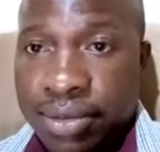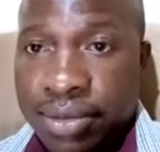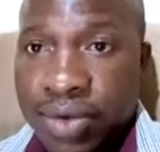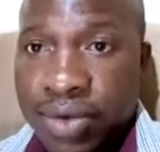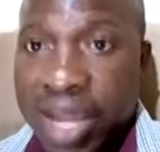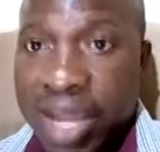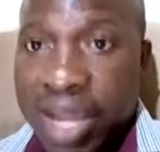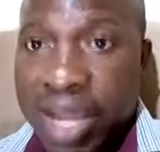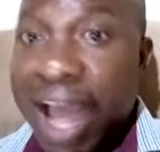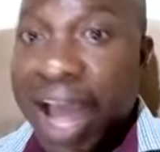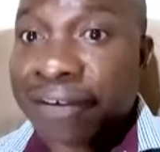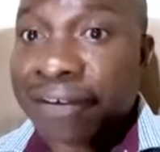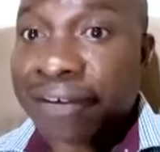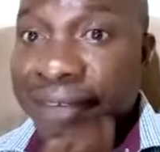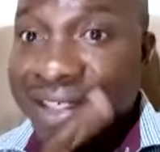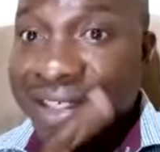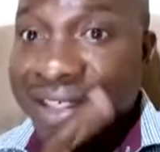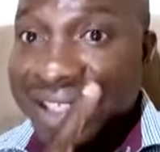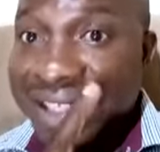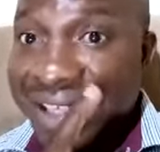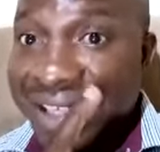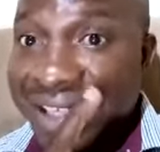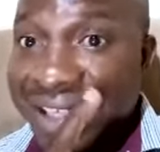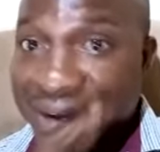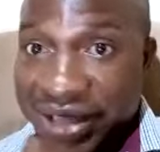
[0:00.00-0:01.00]
After
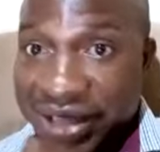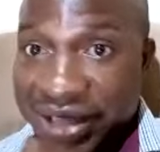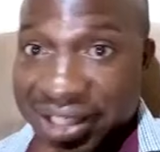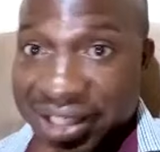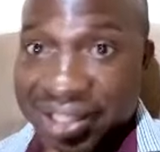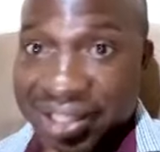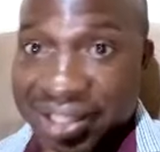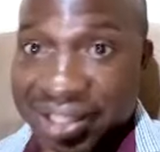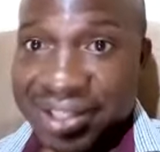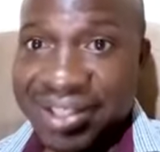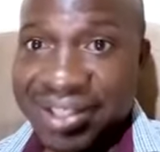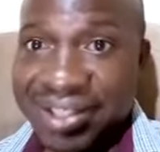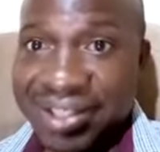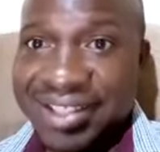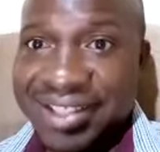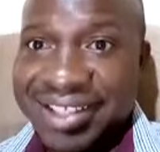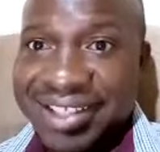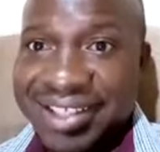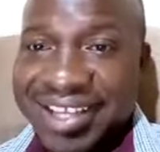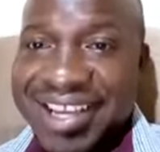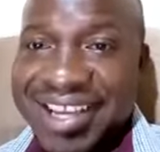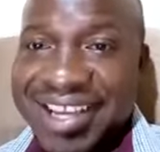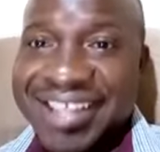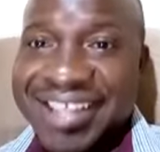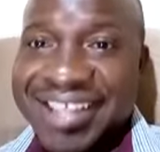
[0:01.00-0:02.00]
taking your attention,
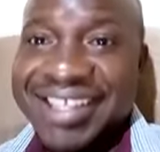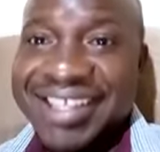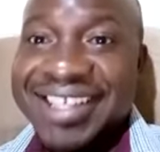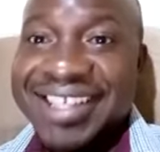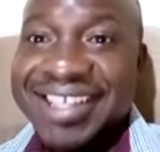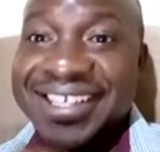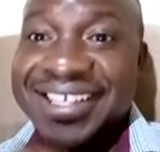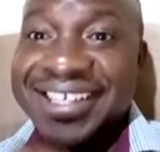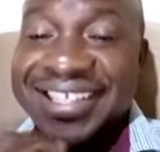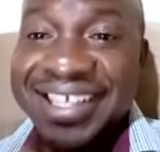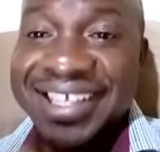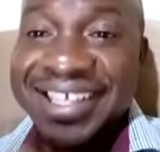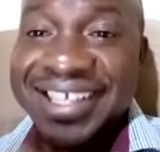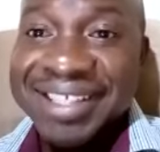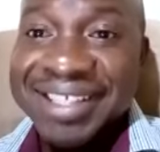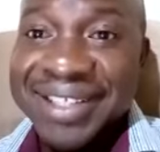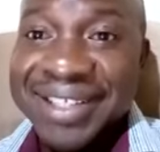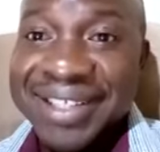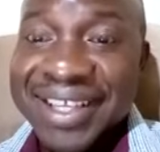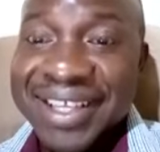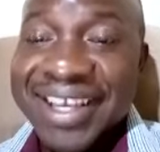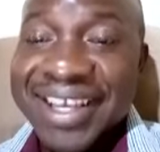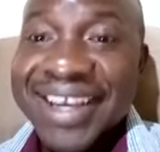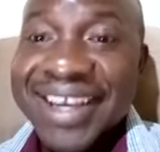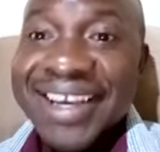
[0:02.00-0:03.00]
then
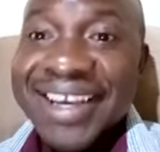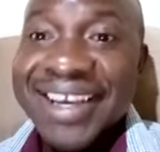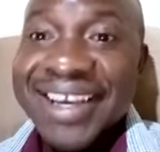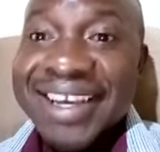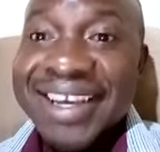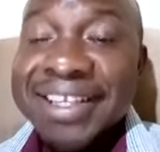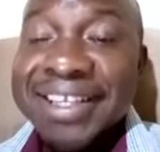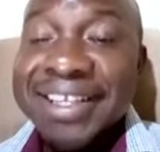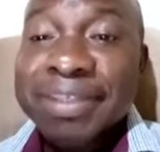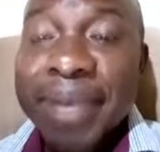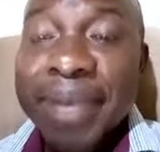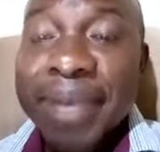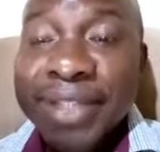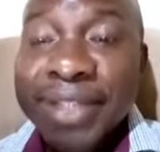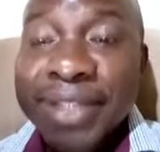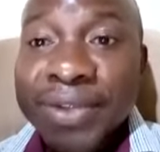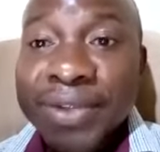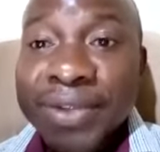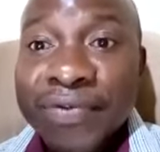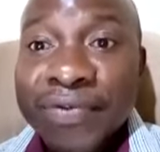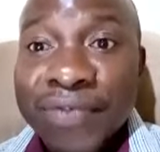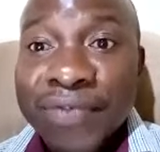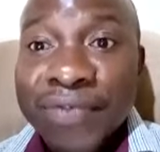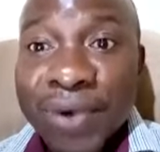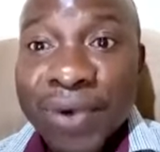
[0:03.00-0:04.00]
it makes you
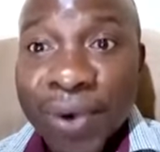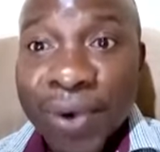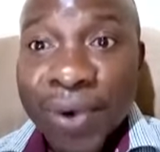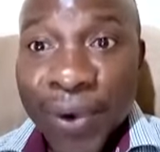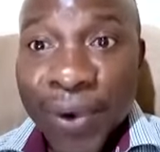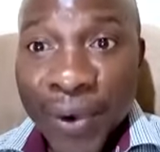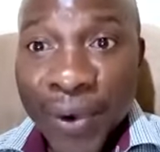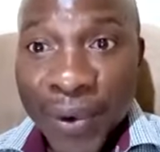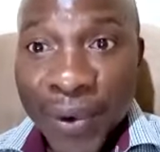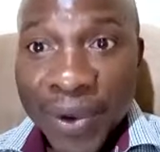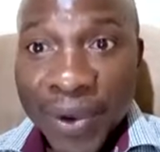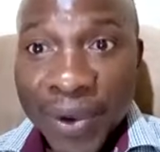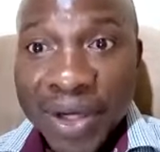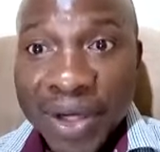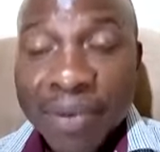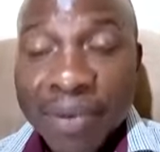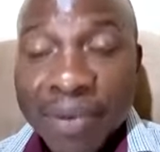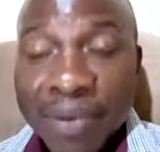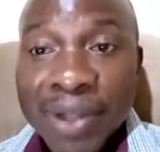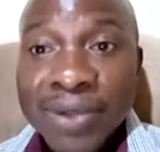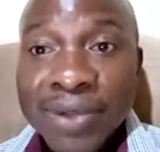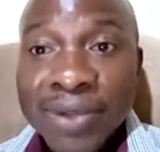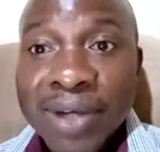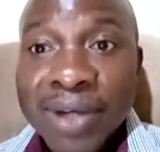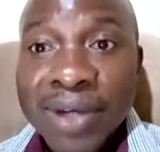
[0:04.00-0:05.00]
flow. It
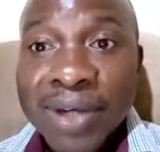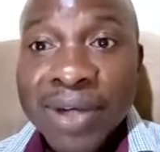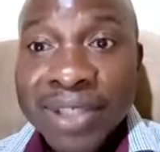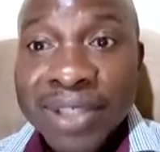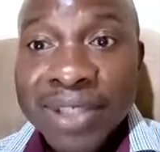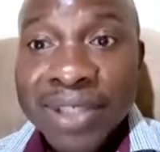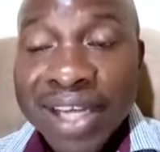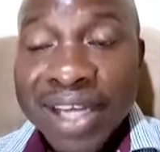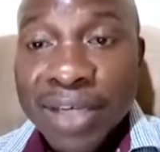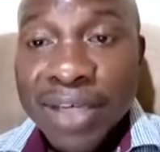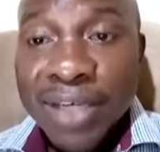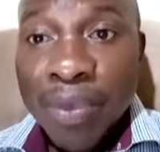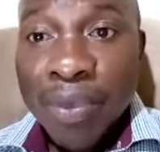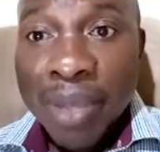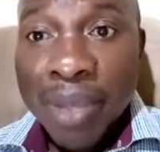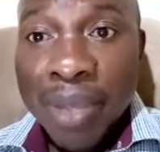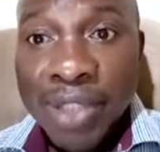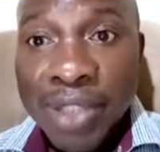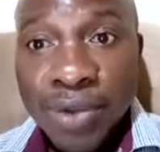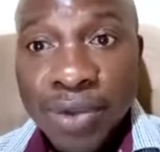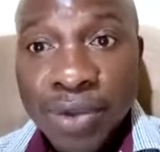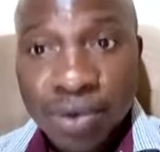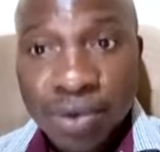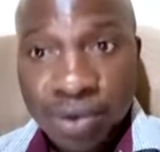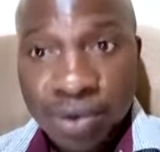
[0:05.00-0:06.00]
makes you now try to
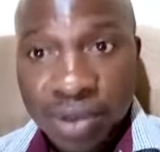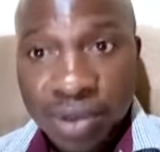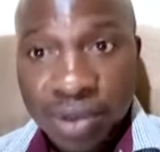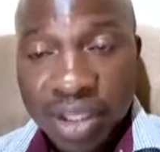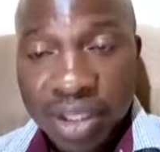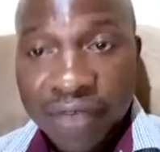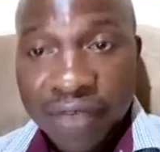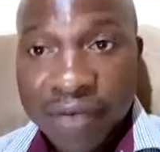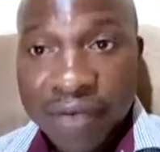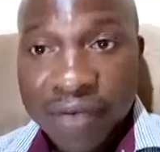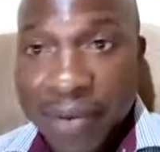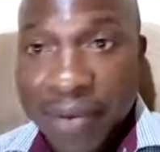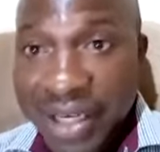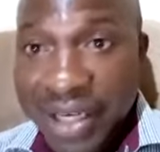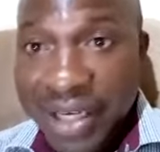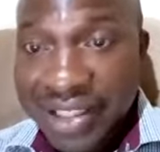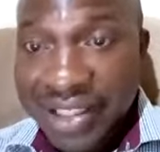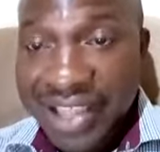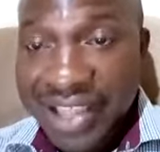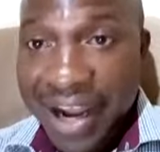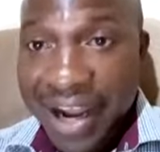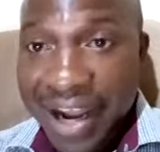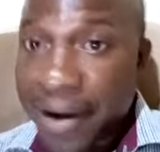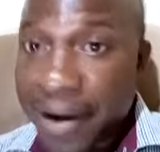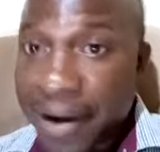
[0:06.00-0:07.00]
pursue. If my money is
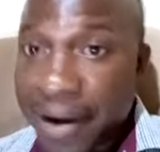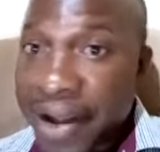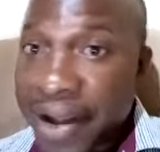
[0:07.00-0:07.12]
there,